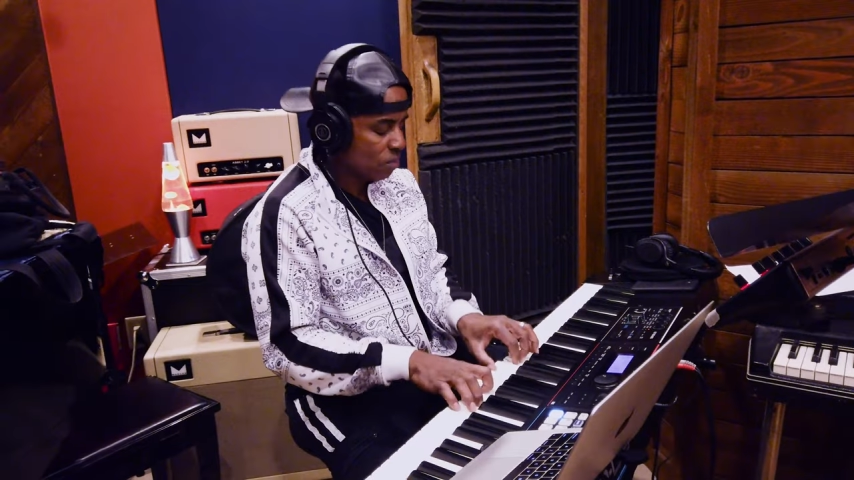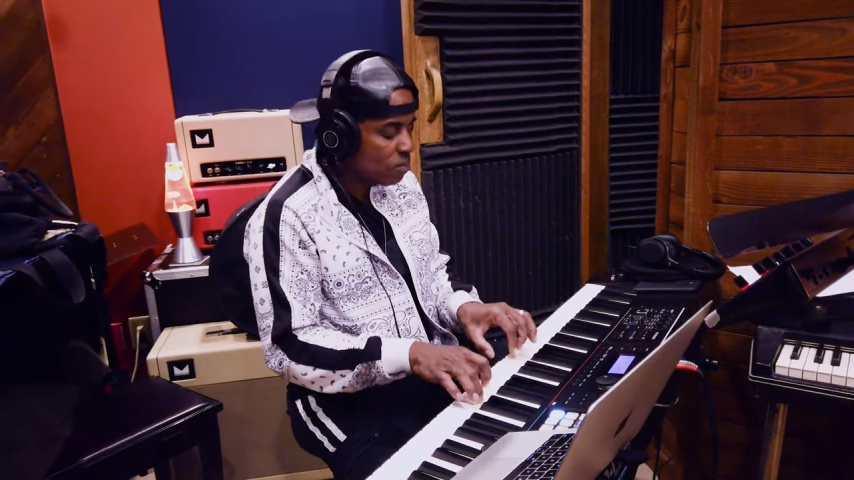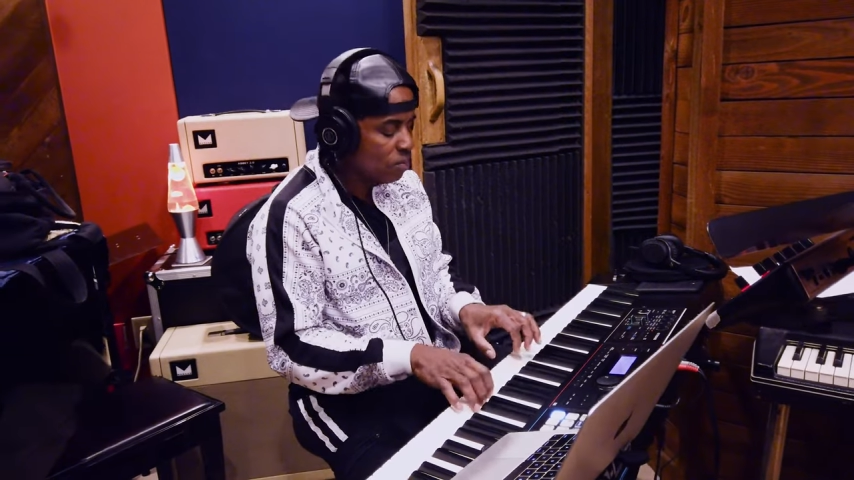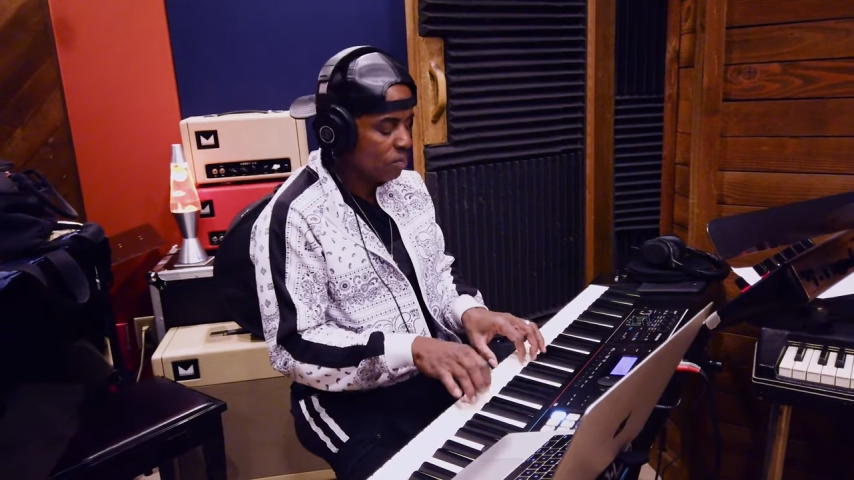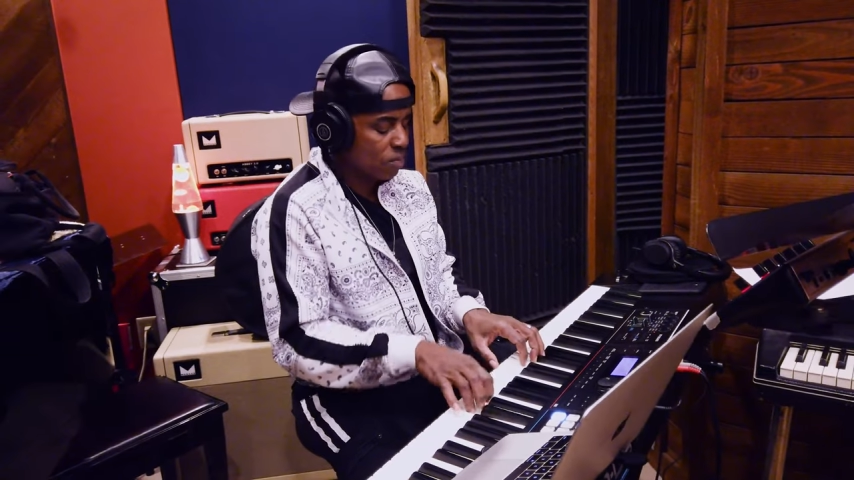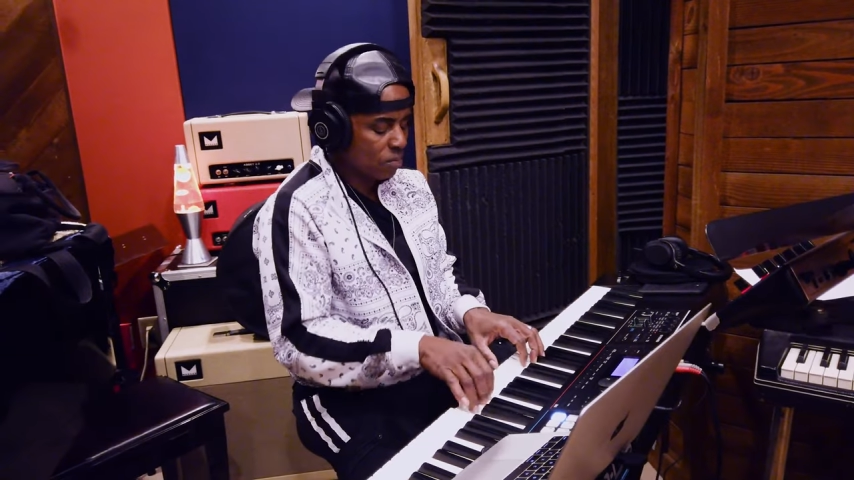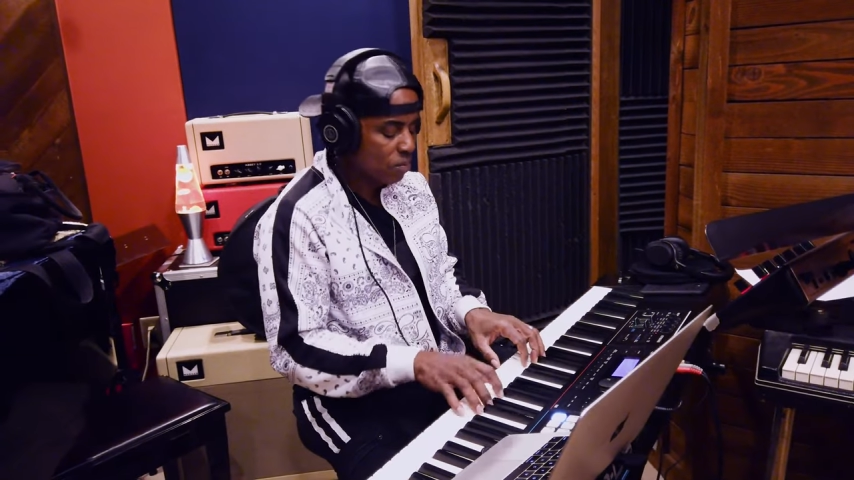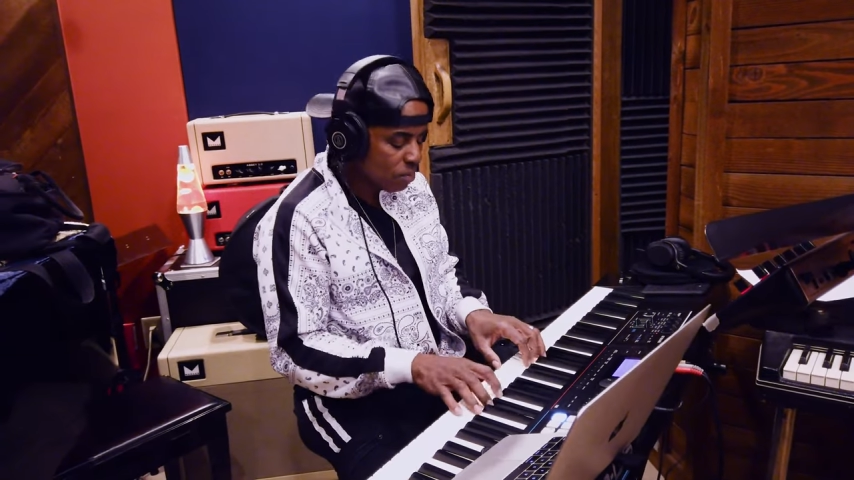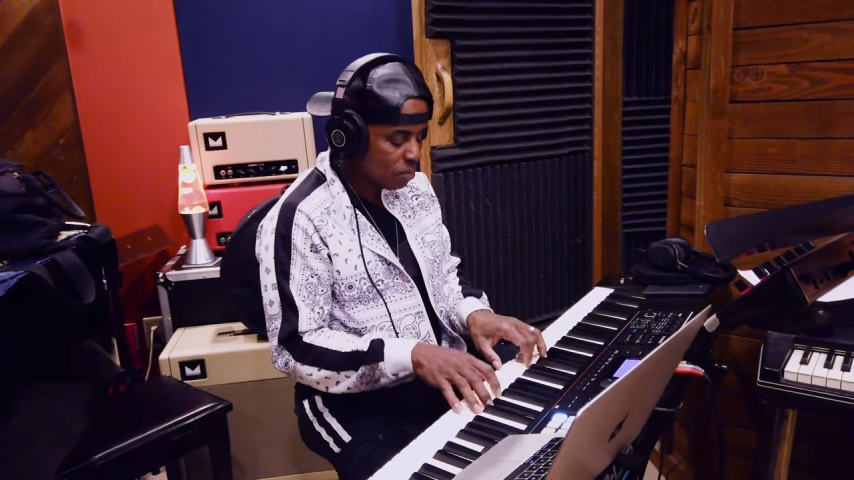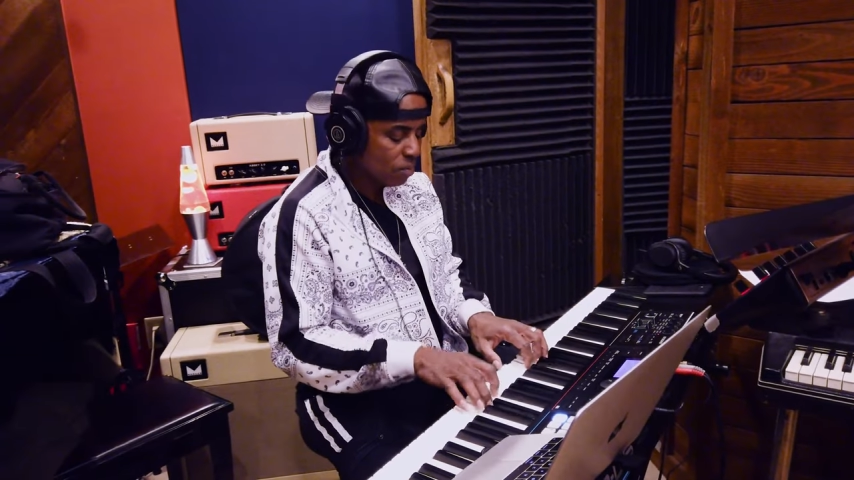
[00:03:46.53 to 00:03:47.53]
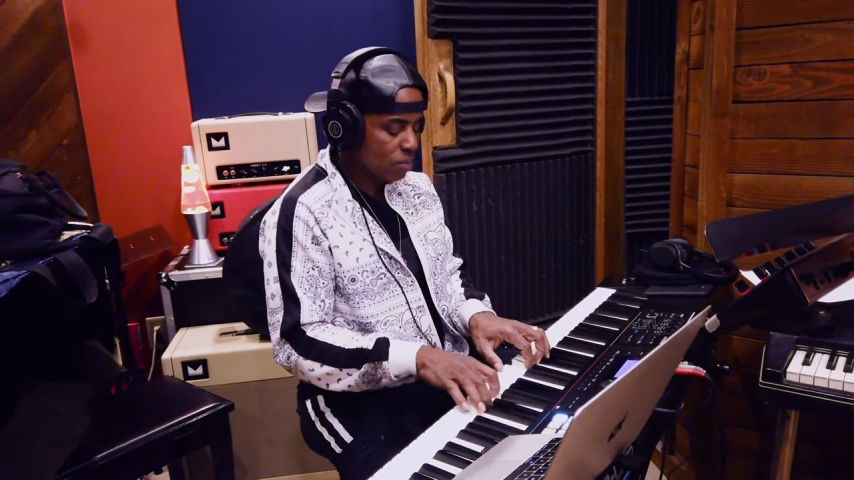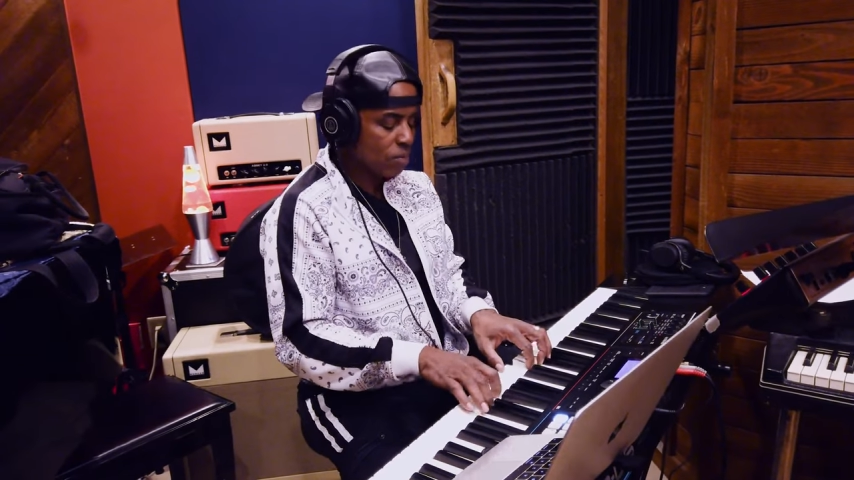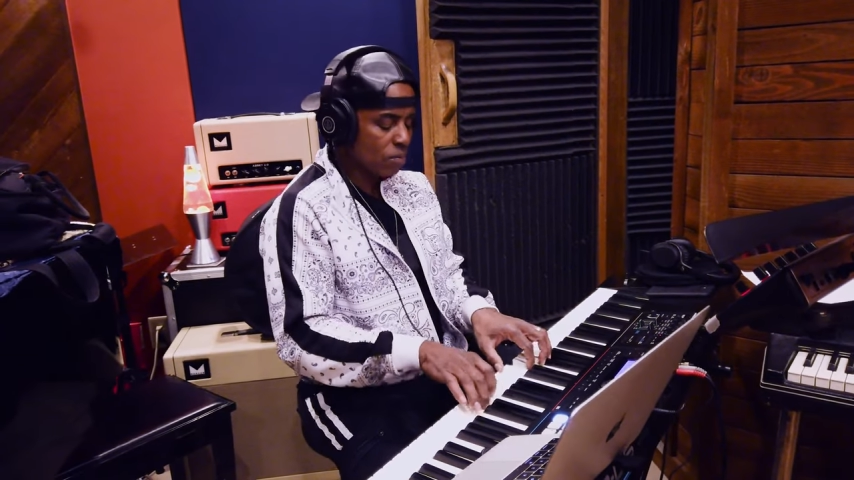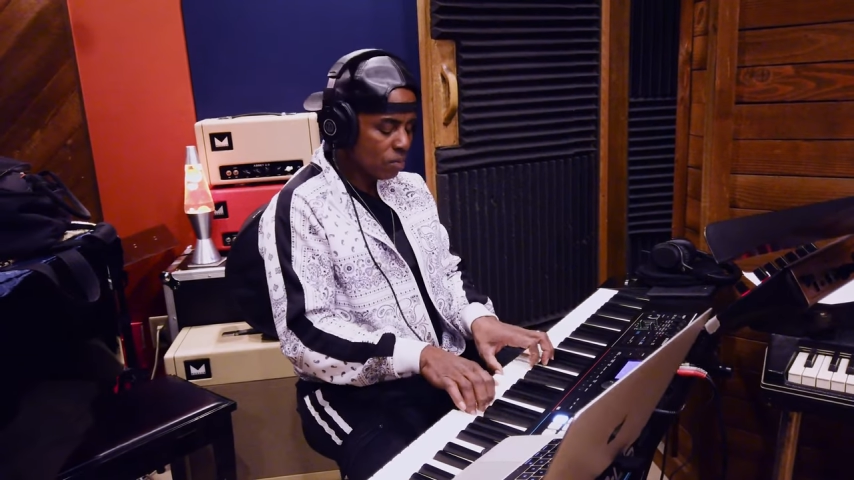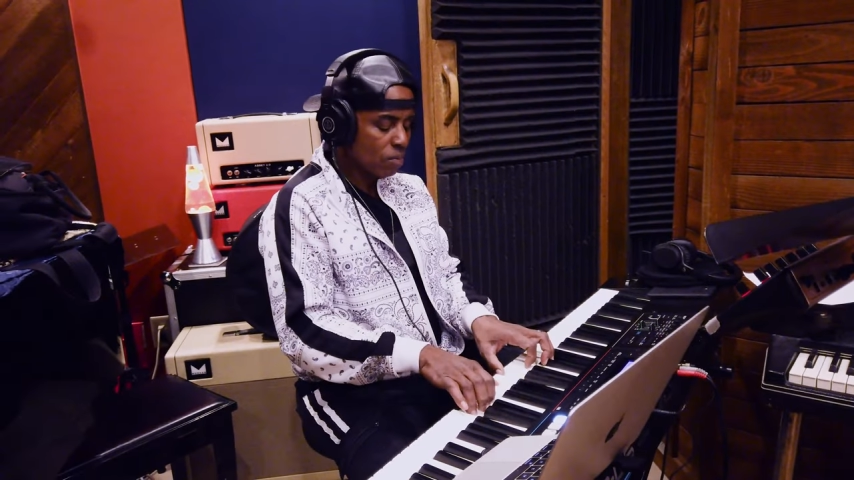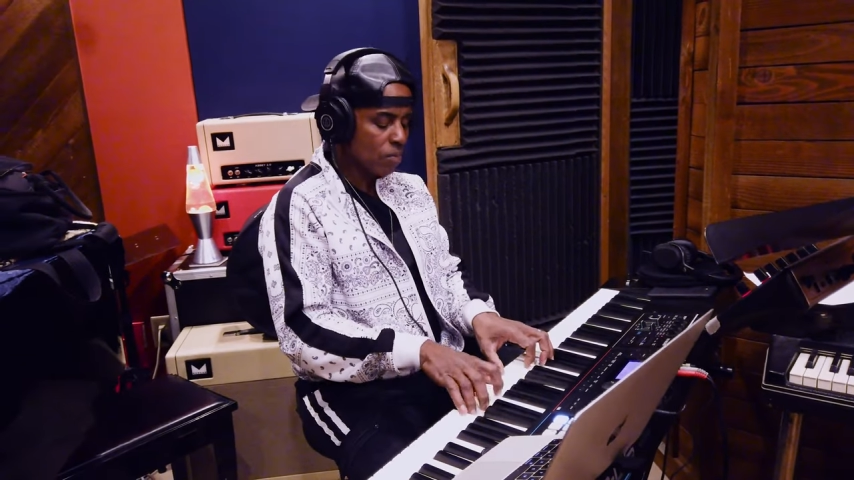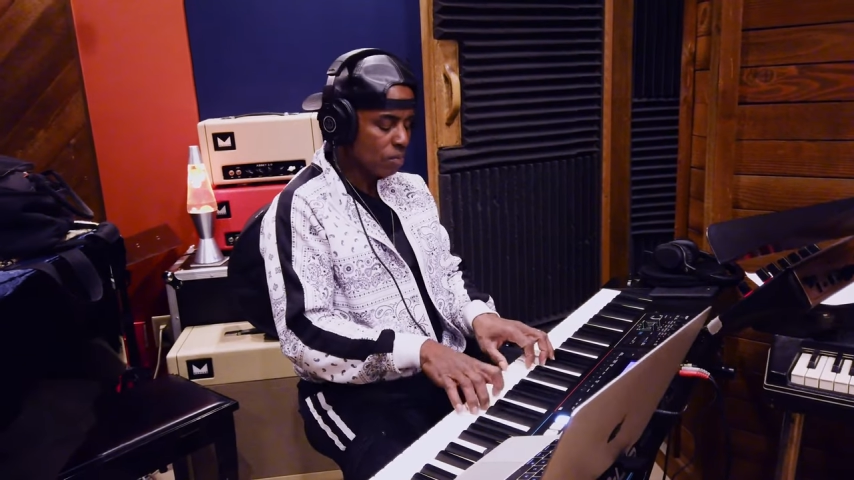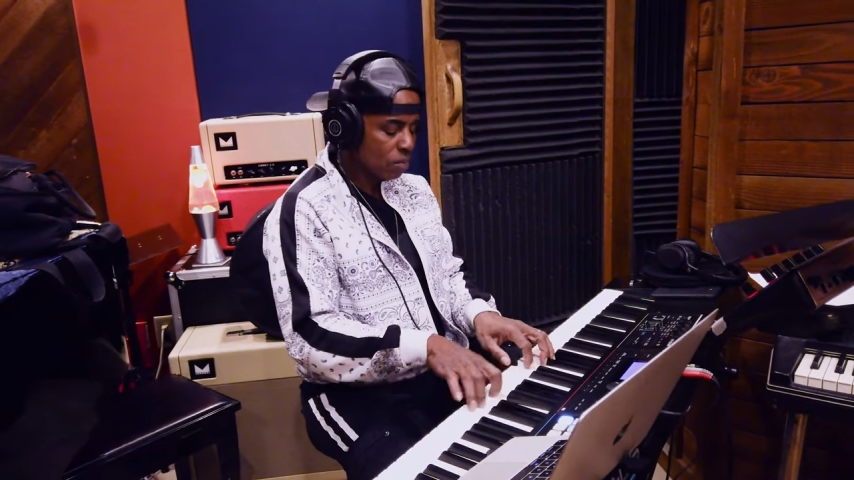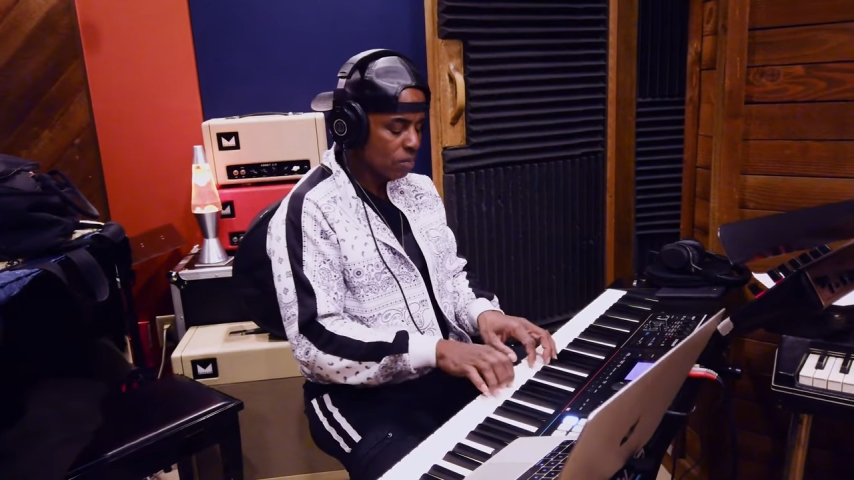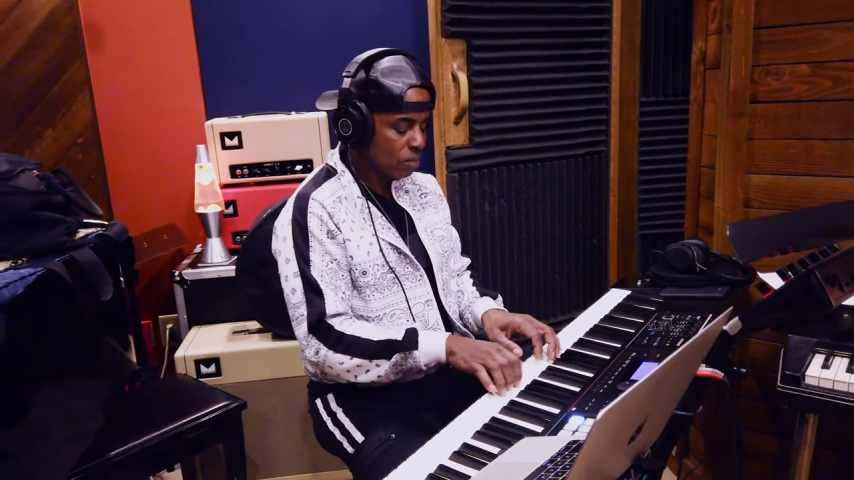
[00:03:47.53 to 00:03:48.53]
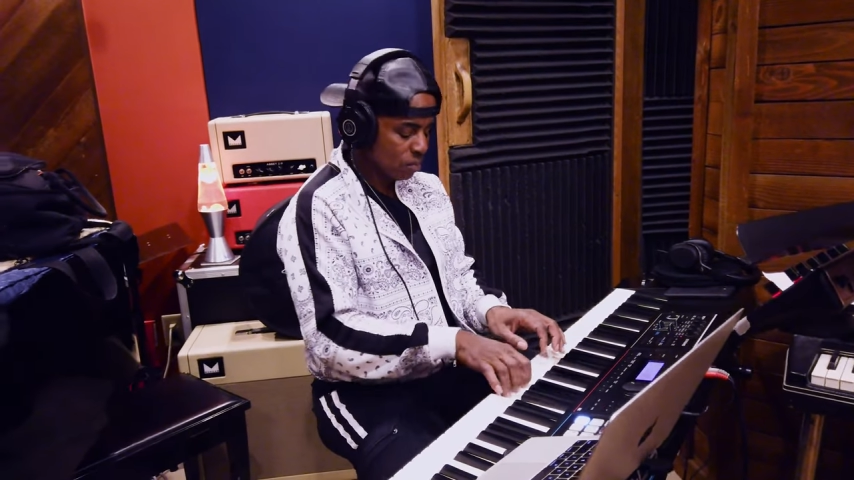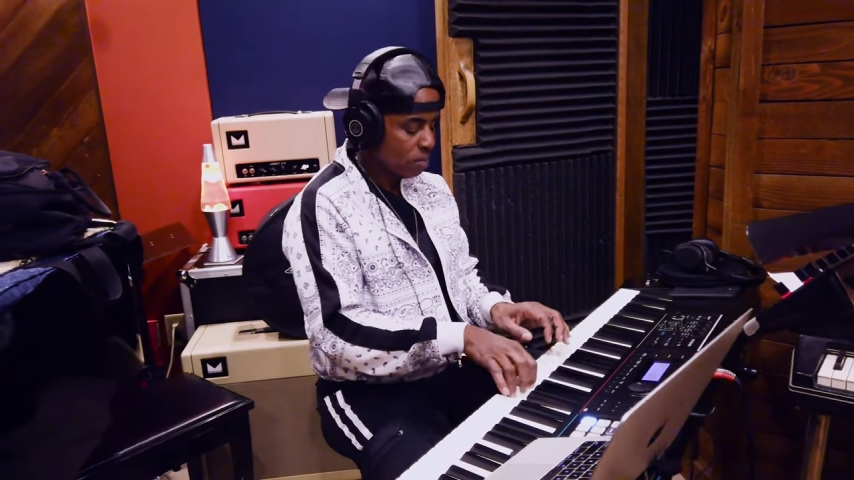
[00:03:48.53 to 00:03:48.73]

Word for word: uh, that I'm so excited about,